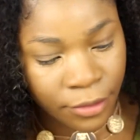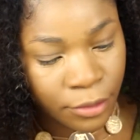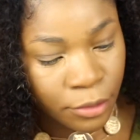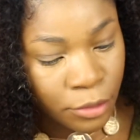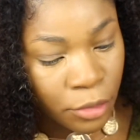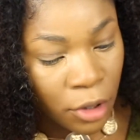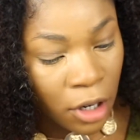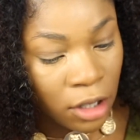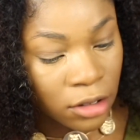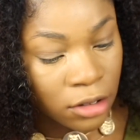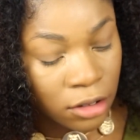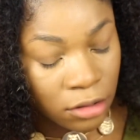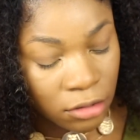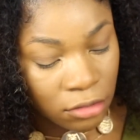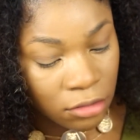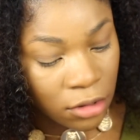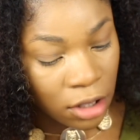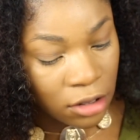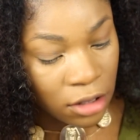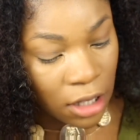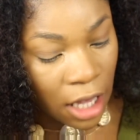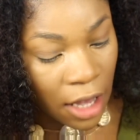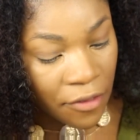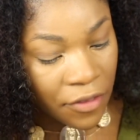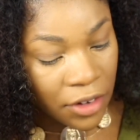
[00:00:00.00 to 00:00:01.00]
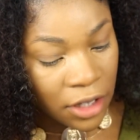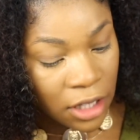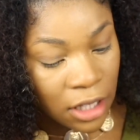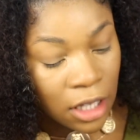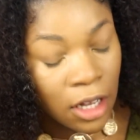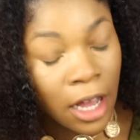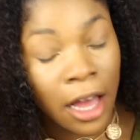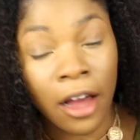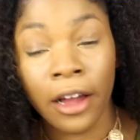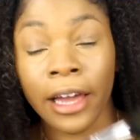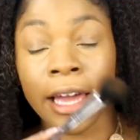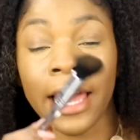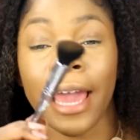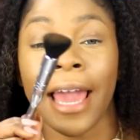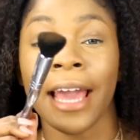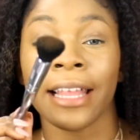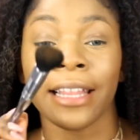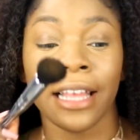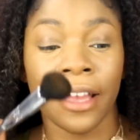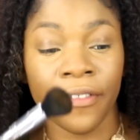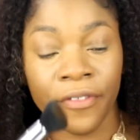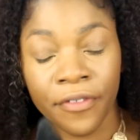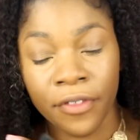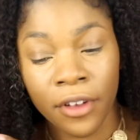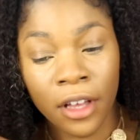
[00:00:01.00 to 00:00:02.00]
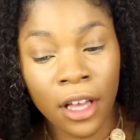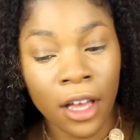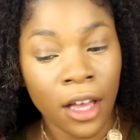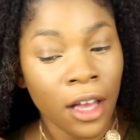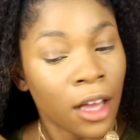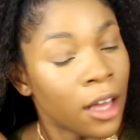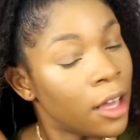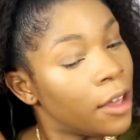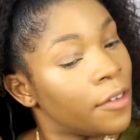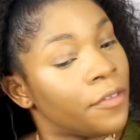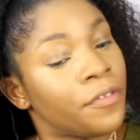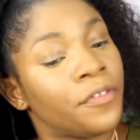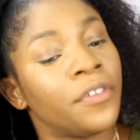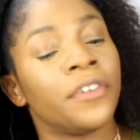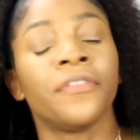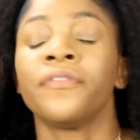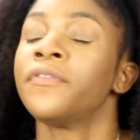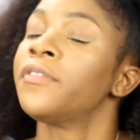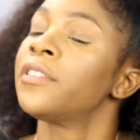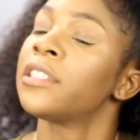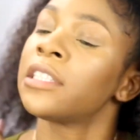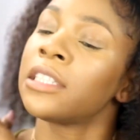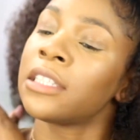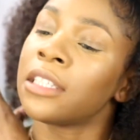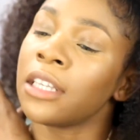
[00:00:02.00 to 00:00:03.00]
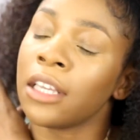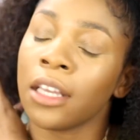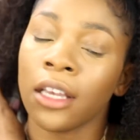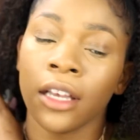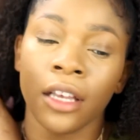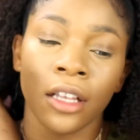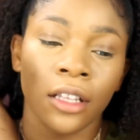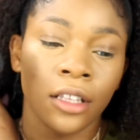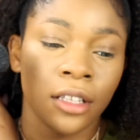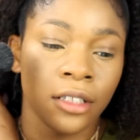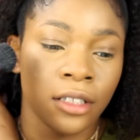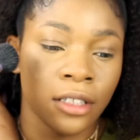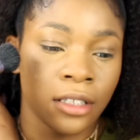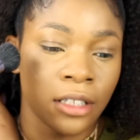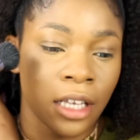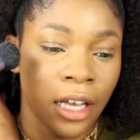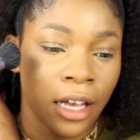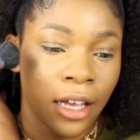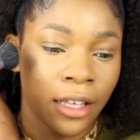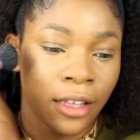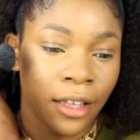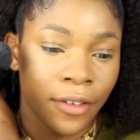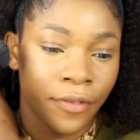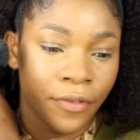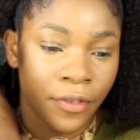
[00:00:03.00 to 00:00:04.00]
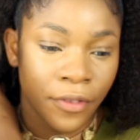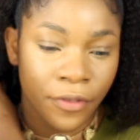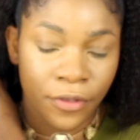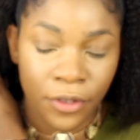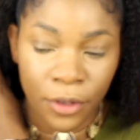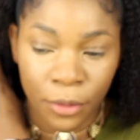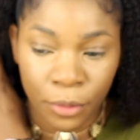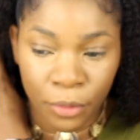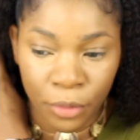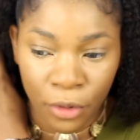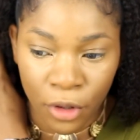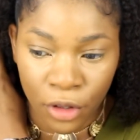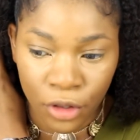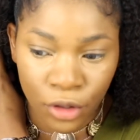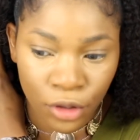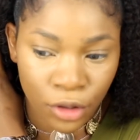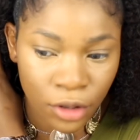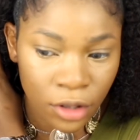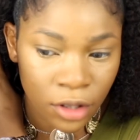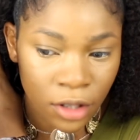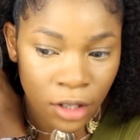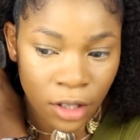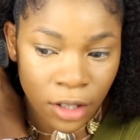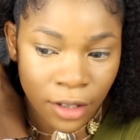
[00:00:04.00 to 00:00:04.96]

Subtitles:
brush. Doesn't have any. Okay, NF15. This is the NF15 brush.